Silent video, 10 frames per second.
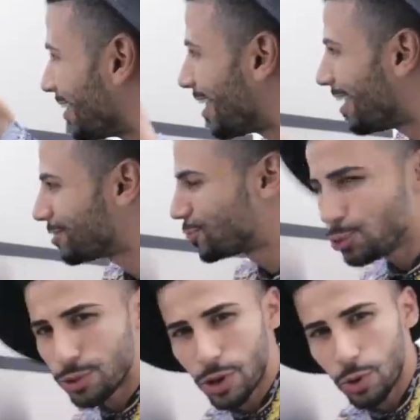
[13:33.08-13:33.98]
I got
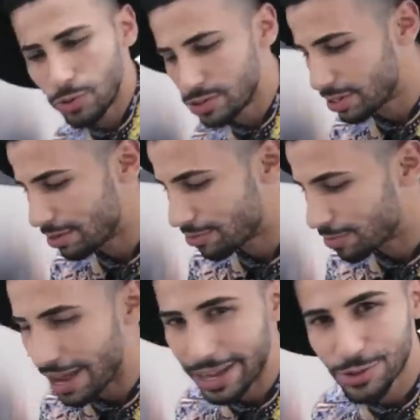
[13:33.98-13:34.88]
two cones
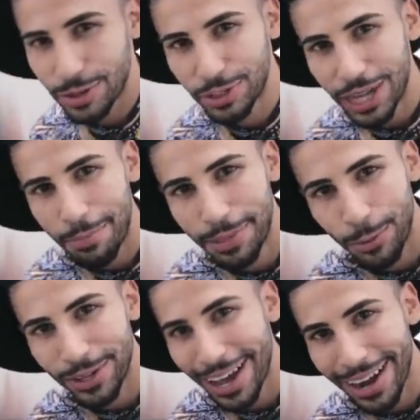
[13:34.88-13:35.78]
from the ice cream shop that
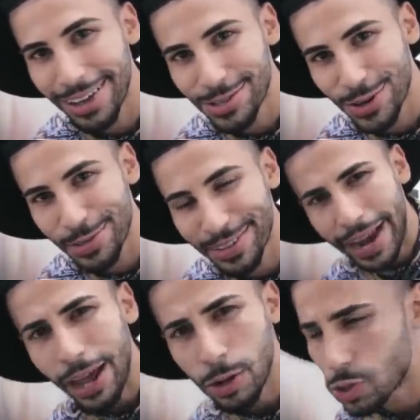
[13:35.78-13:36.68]
we got ice cream,
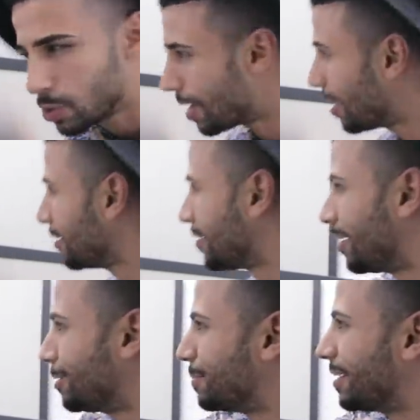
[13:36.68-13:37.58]
and I also got
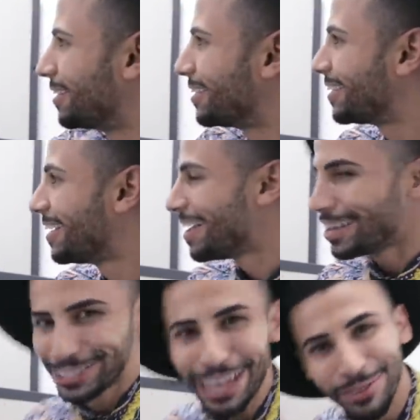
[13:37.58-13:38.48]
um, uh,
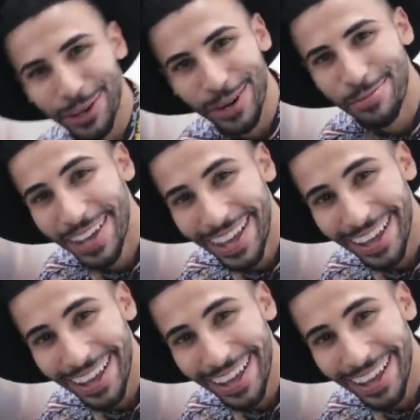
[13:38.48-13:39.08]
shaving cream.